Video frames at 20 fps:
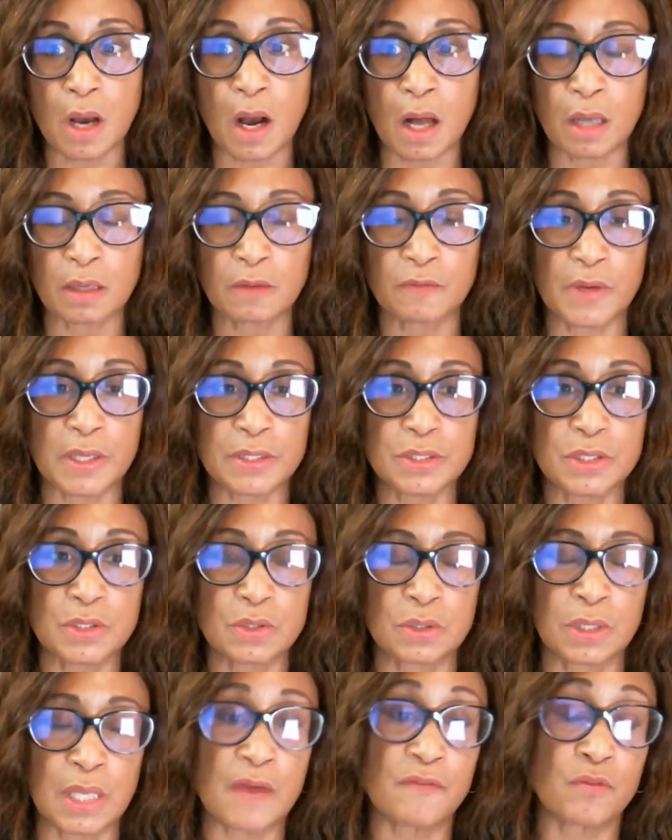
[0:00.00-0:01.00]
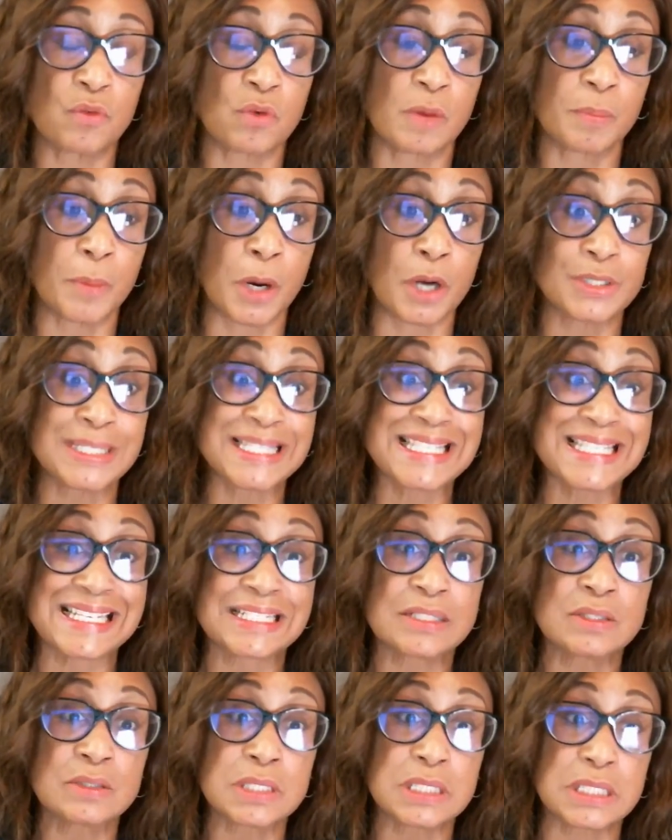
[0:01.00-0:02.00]
all of us to level up our
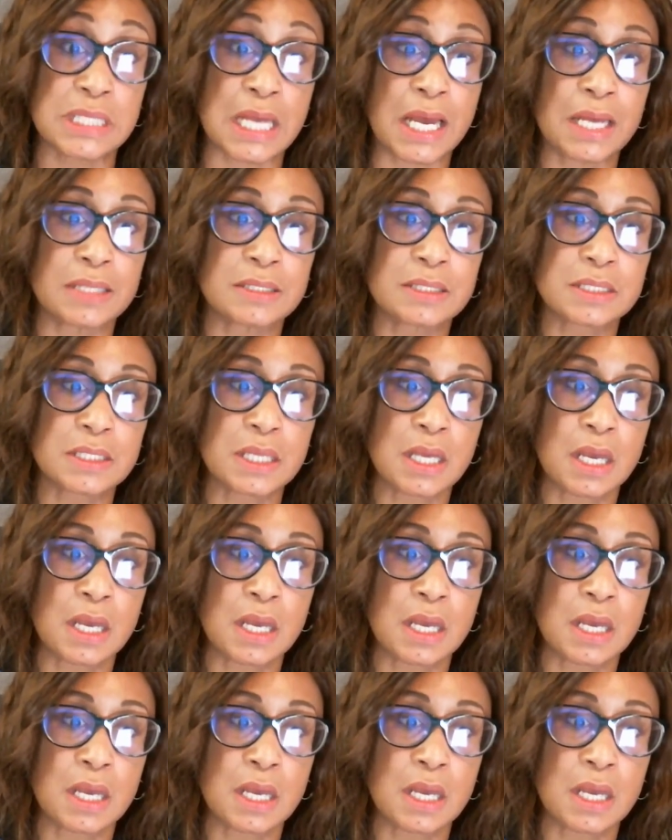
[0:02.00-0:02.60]
skill sets,